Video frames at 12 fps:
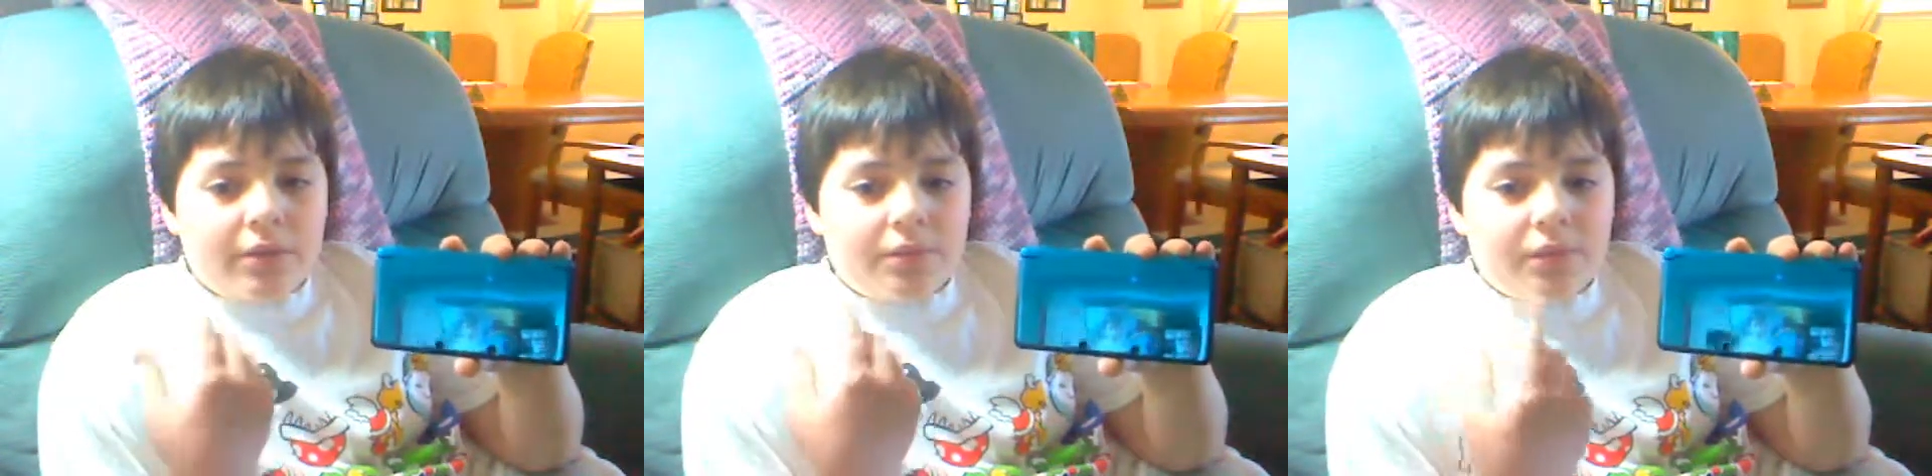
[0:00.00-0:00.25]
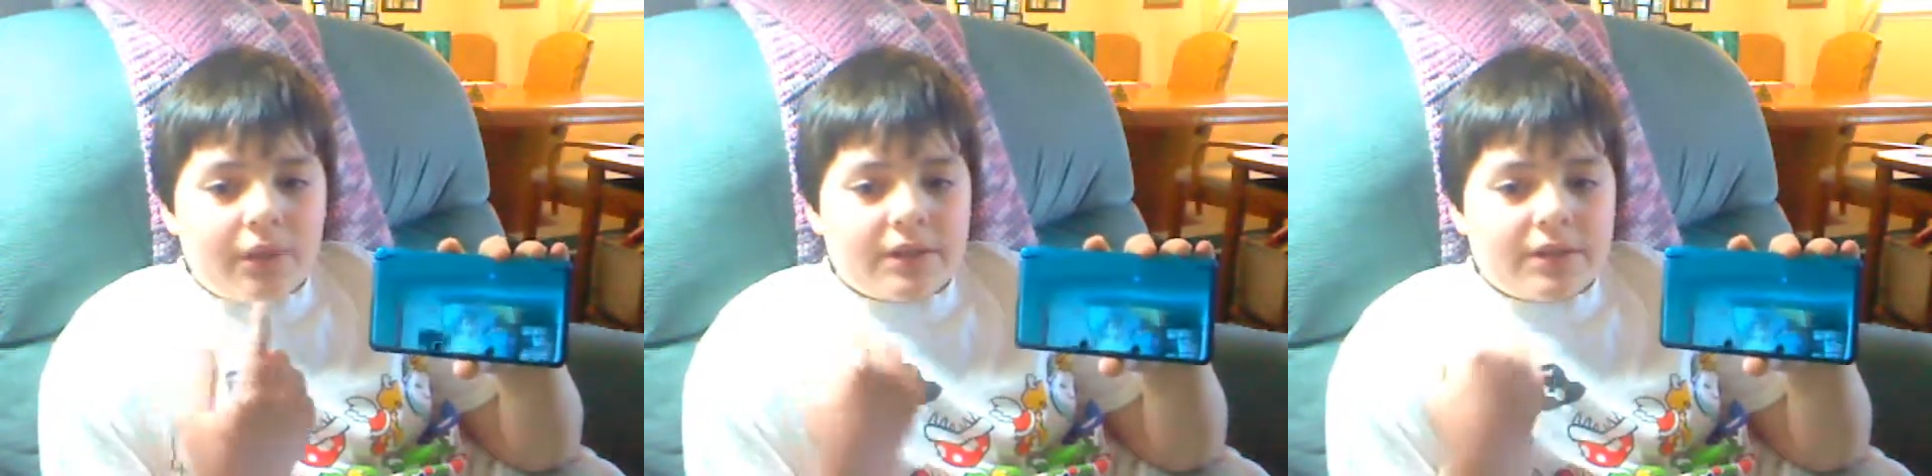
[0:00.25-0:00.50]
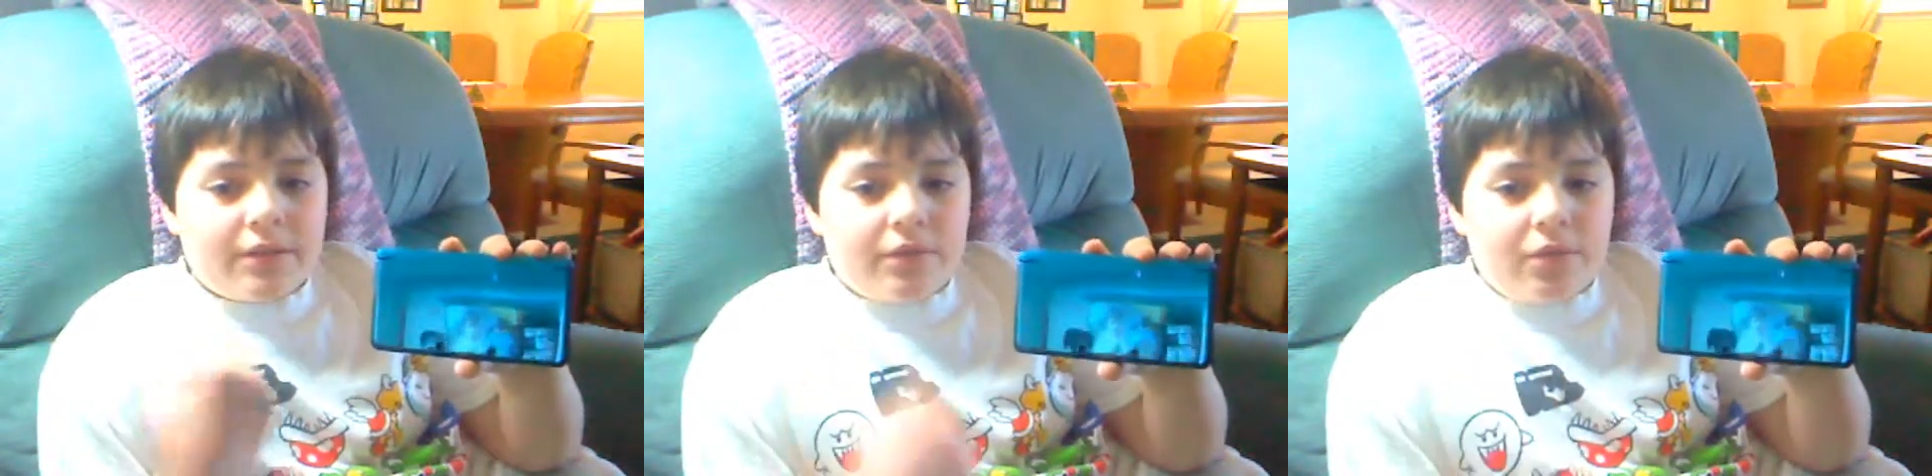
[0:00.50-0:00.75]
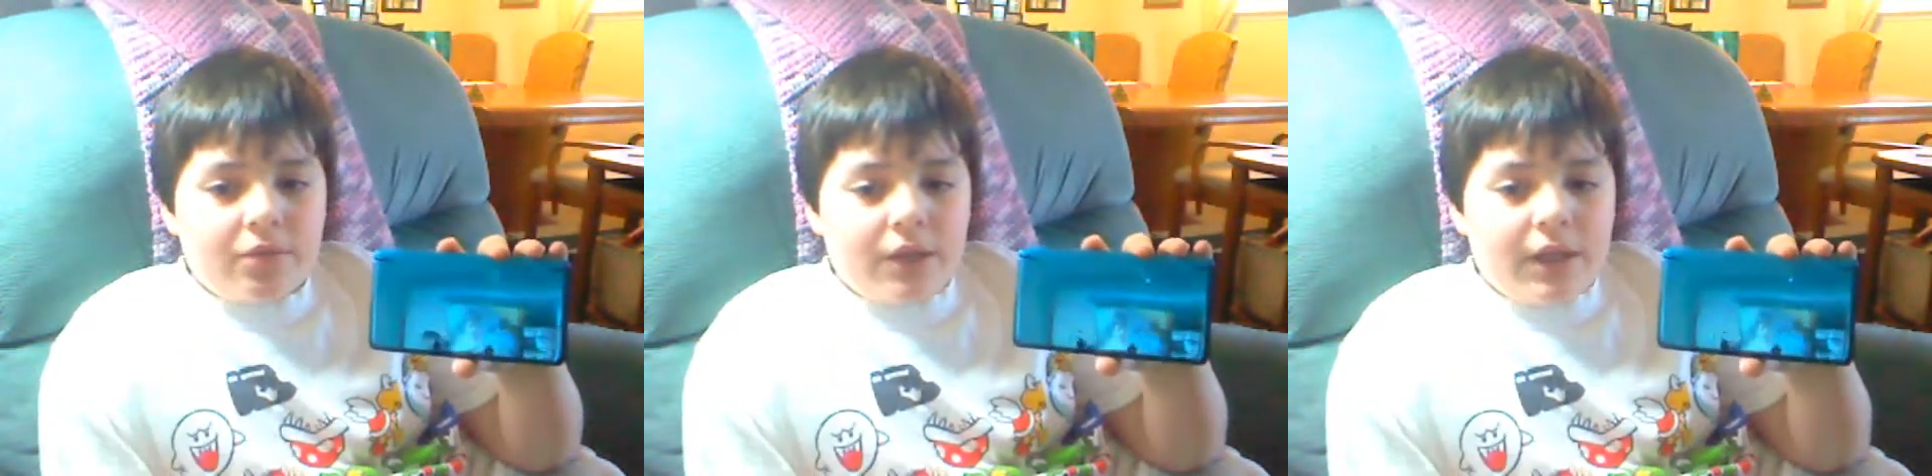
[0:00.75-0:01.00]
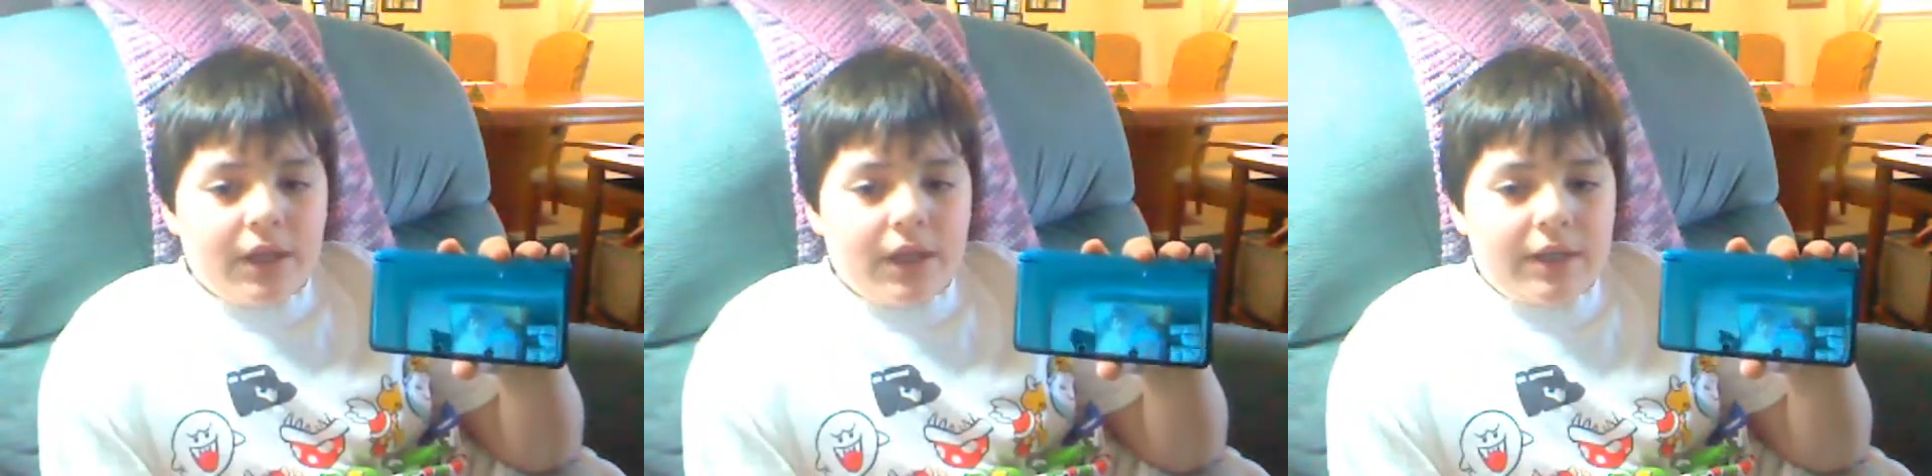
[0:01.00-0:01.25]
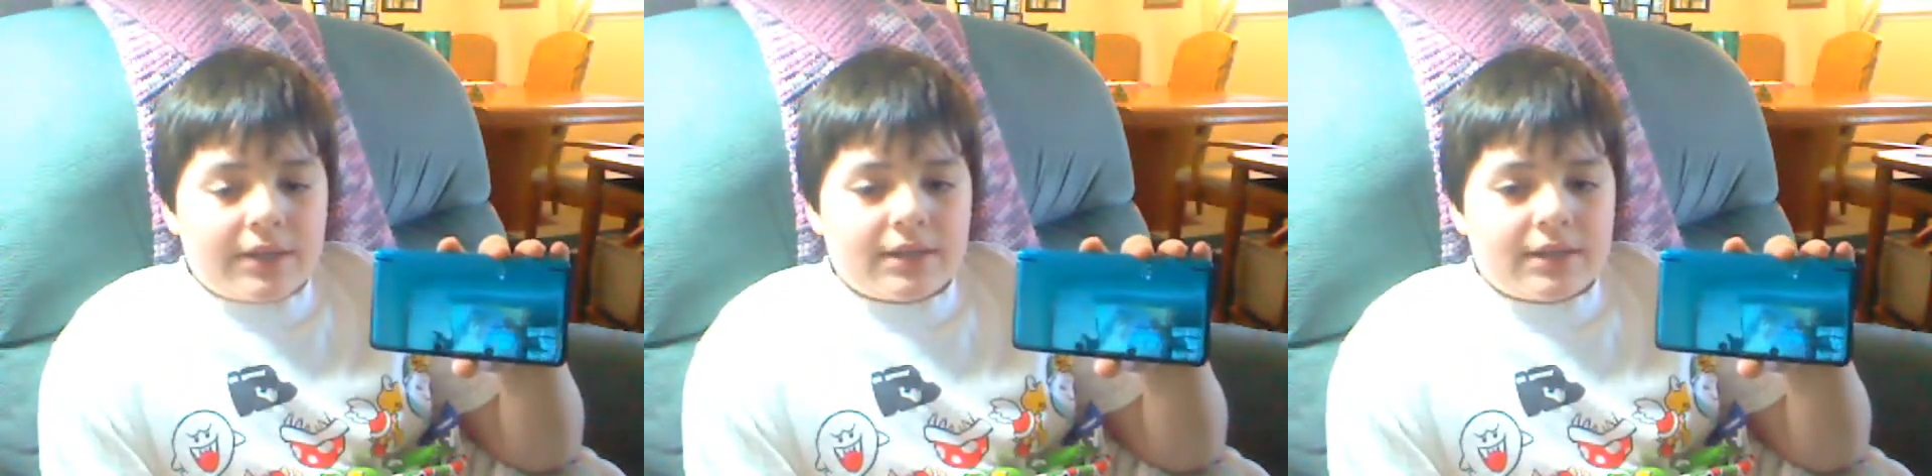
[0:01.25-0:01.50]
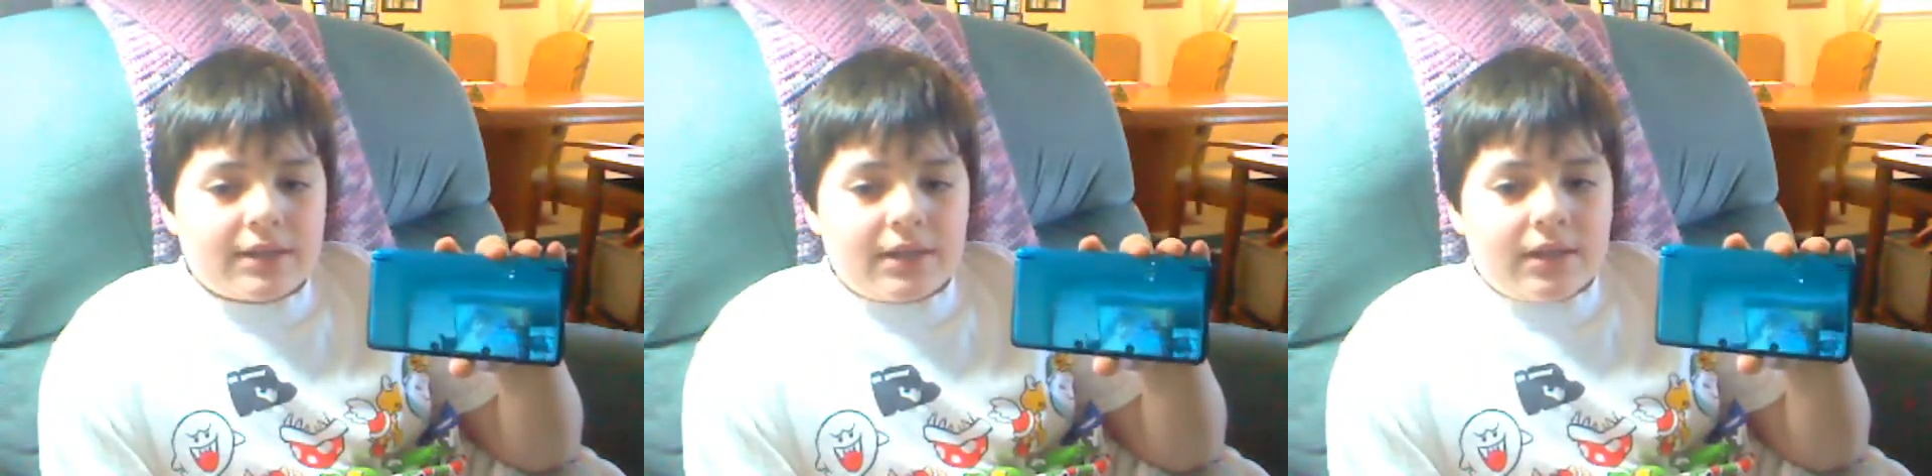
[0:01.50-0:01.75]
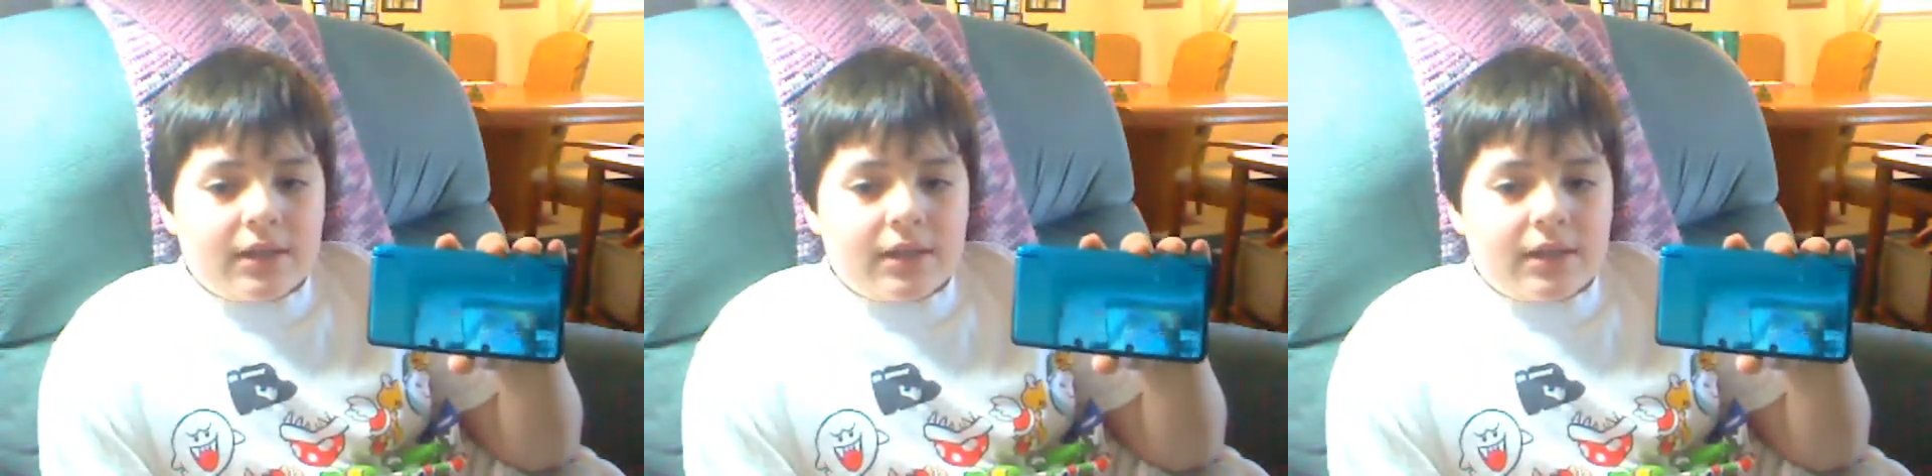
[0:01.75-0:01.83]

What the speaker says: the price of the 3DS.